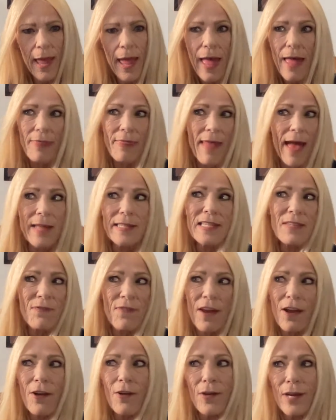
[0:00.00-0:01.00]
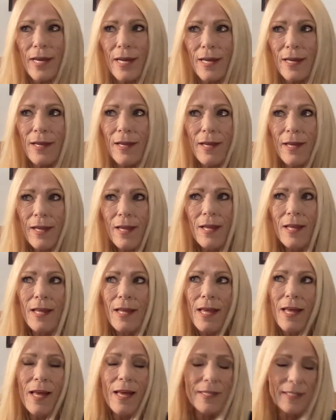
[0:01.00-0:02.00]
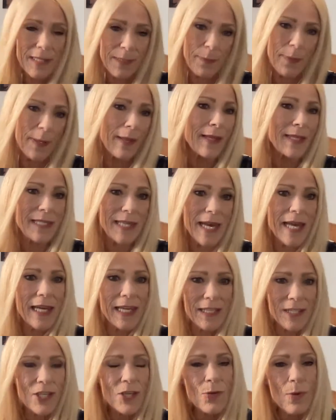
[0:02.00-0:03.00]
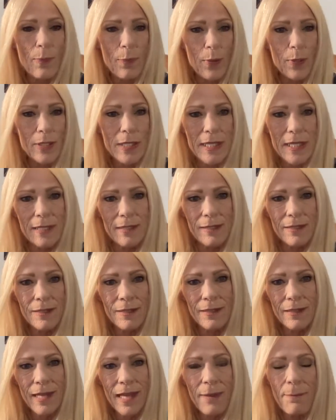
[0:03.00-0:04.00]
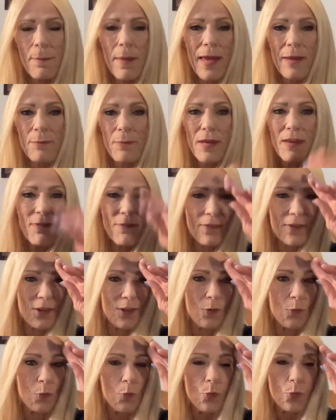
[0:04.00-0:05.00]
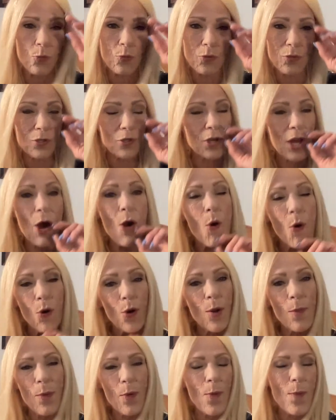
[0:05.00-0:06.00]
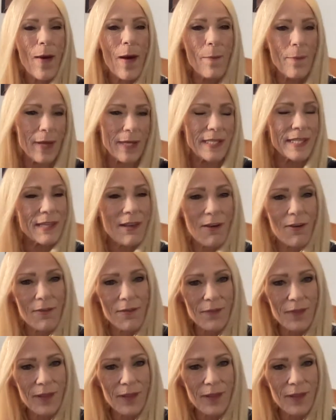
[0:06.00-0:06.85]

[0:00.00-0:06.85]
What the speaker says: And that's very debilitating to a person. It made me feel horrible about myself.